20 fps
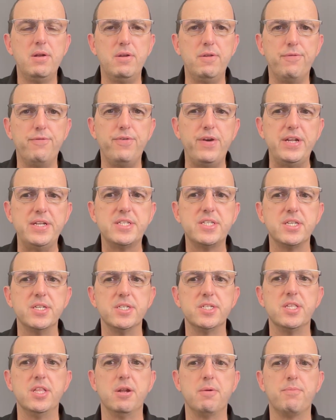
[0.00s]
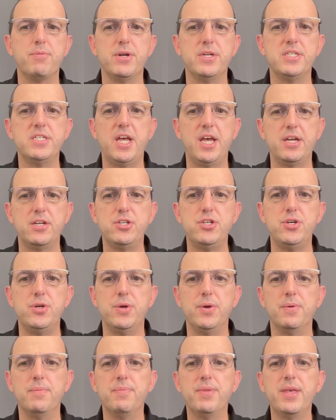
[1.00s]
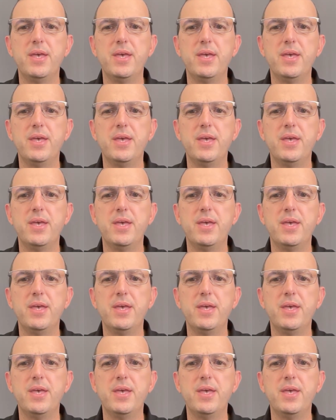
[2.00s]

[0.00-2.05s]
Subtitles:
defenses that protect you.